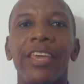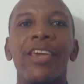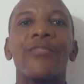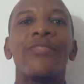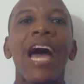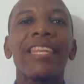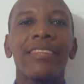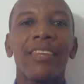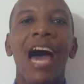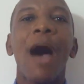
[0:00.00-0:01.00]
if
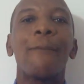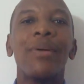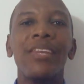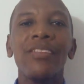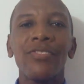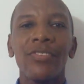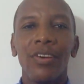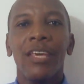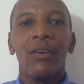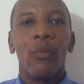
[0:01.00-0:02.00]
that happens
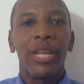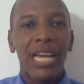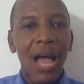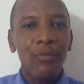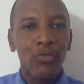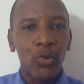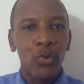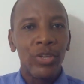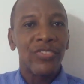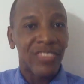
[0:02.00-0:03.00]
when it comes
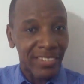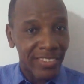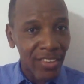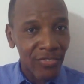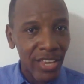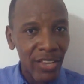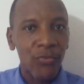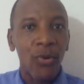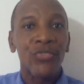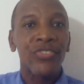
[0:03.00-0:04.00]
to the statistics
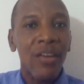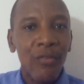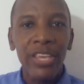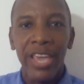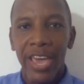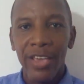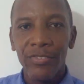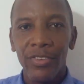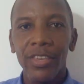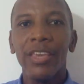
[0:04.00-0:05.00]
for several
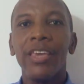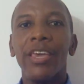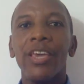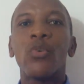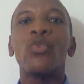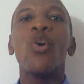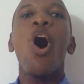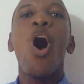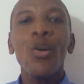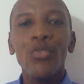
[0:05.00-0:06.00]
years, it could
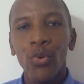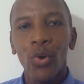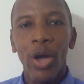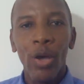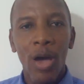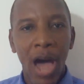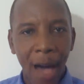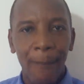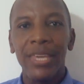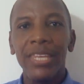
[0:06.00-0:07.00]
also
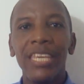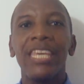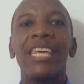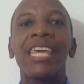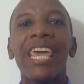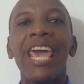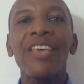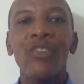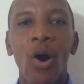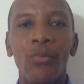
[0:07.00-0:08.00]
happen in the
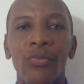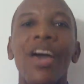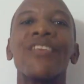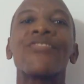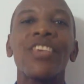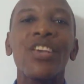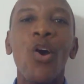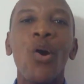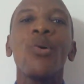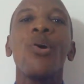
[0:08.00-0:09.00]
case of a
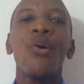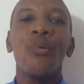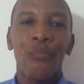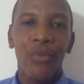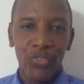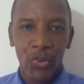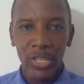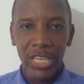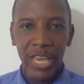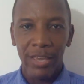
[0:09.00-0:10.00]
single
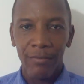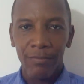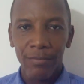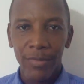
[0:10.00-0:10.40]
fiscal year.